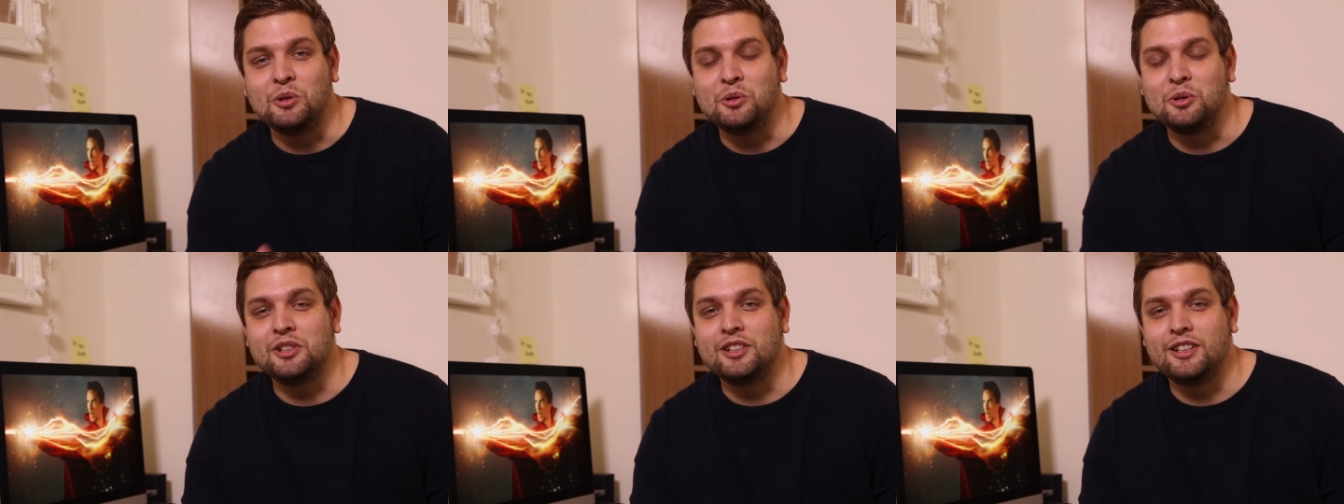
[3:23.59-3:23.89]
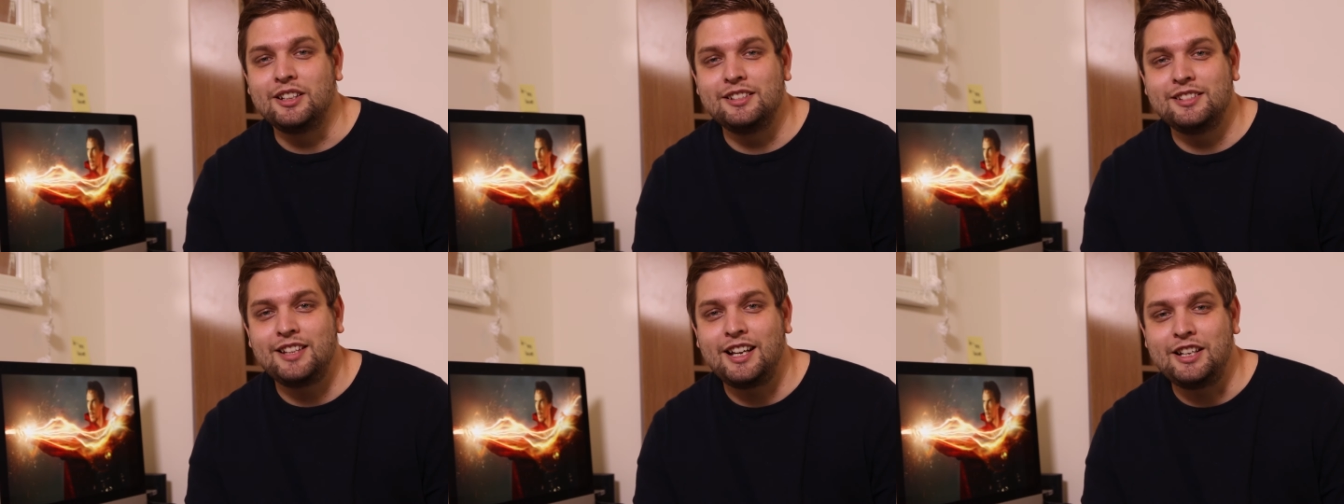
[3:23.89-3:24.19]

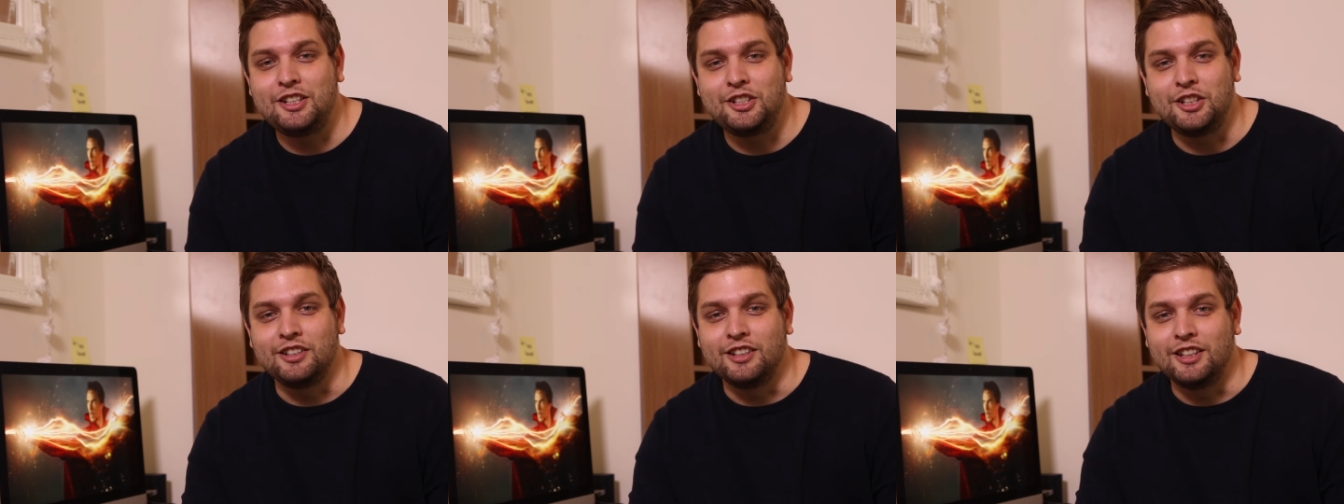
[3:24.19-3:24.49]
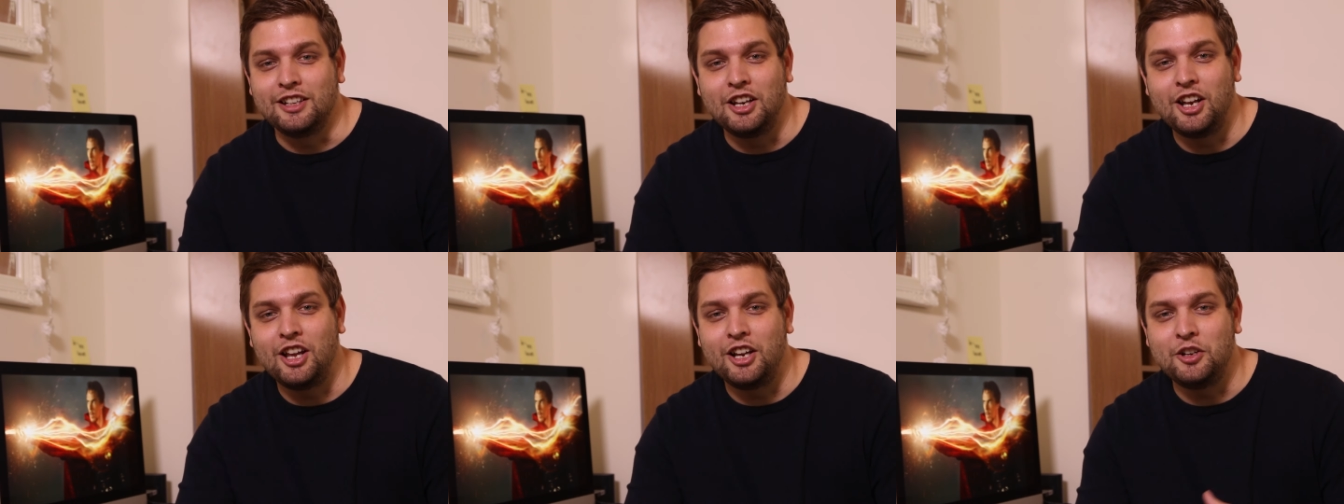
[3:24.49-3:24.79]
organization
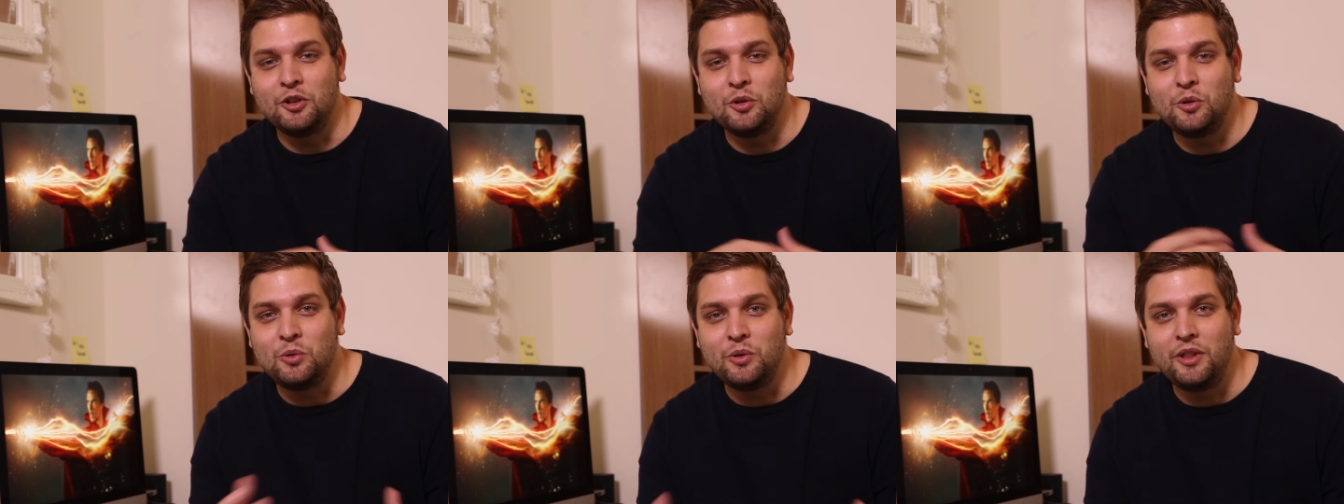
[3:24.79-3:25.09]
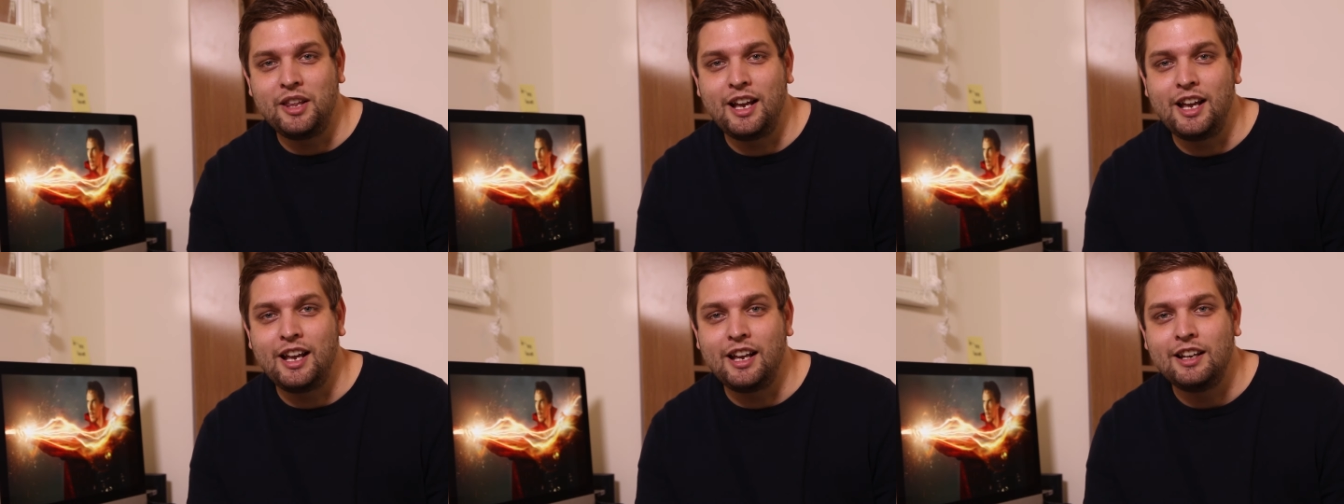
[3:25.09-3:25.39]
and learned
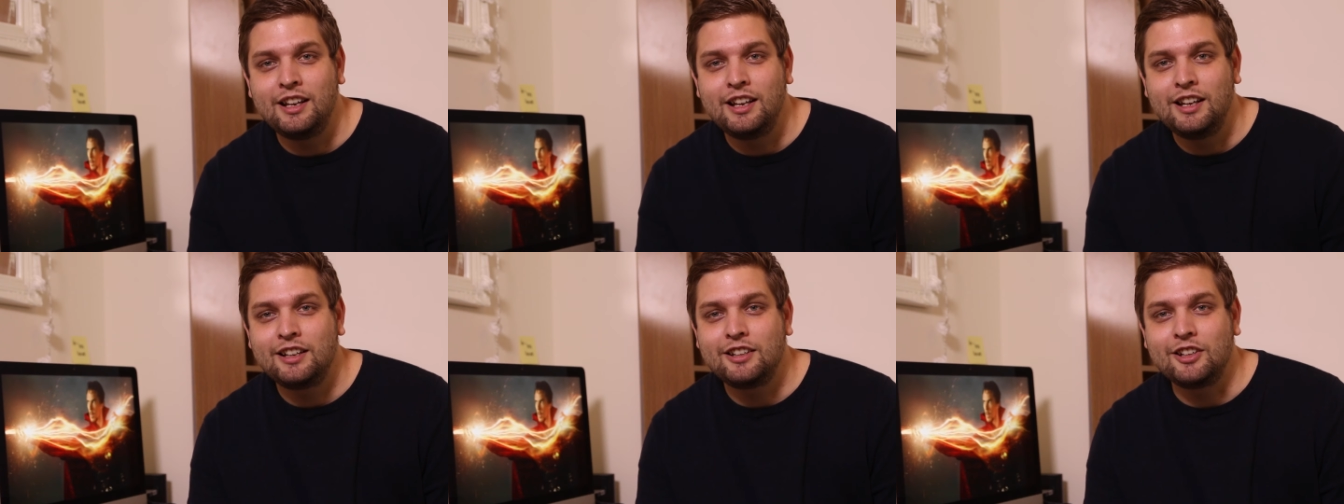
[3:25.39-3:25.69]
all their